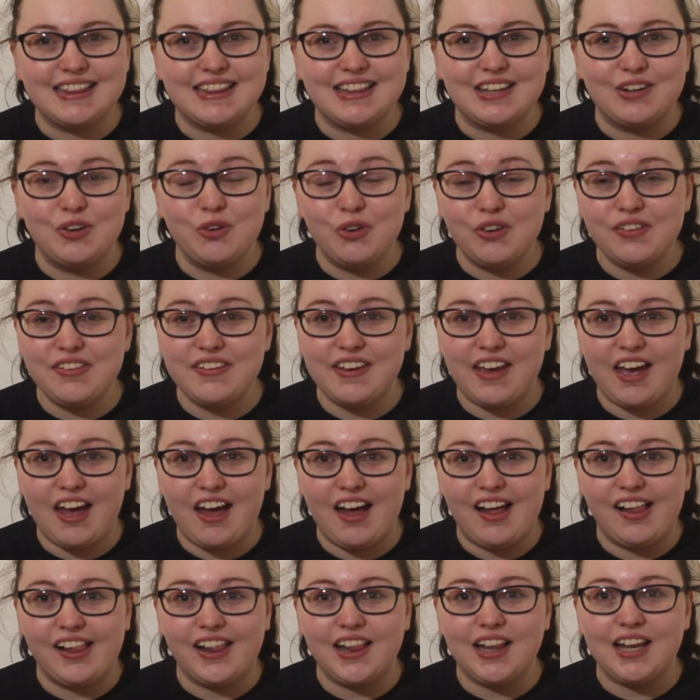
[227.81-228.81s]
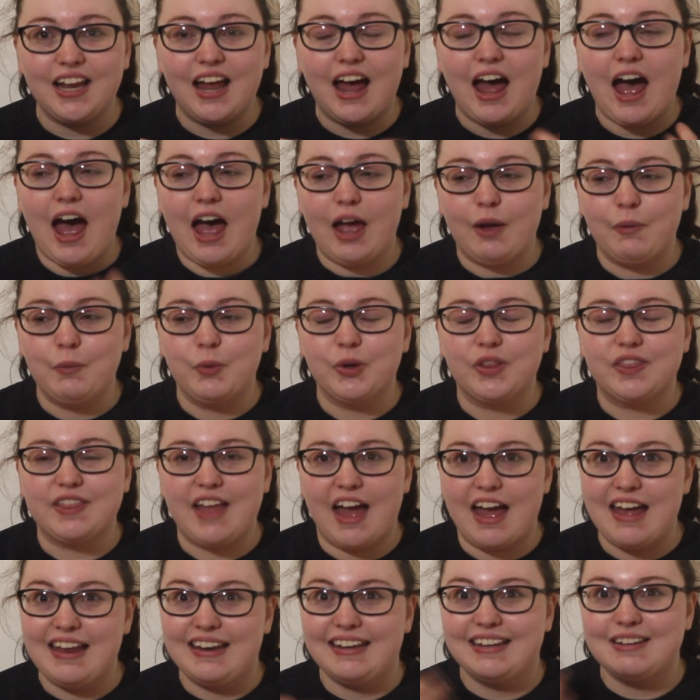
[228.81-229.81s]
the naughty girl, I would
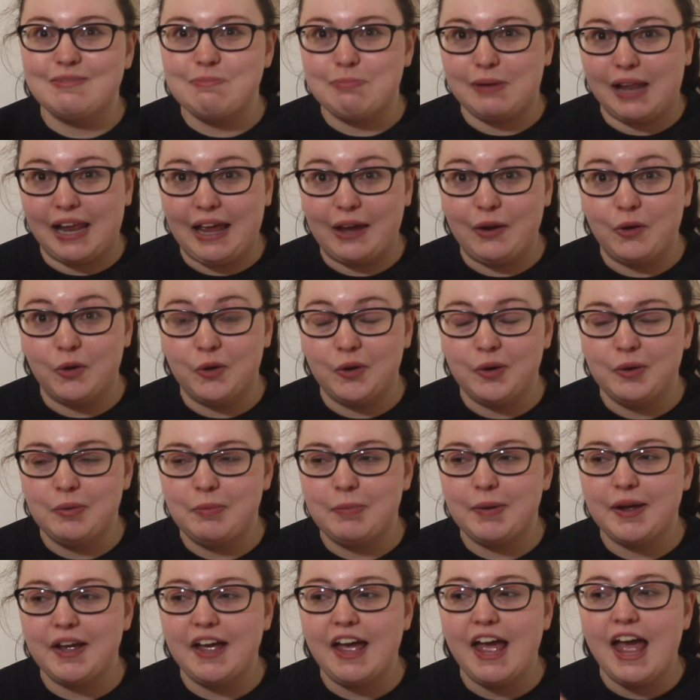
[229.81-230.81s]
then play up,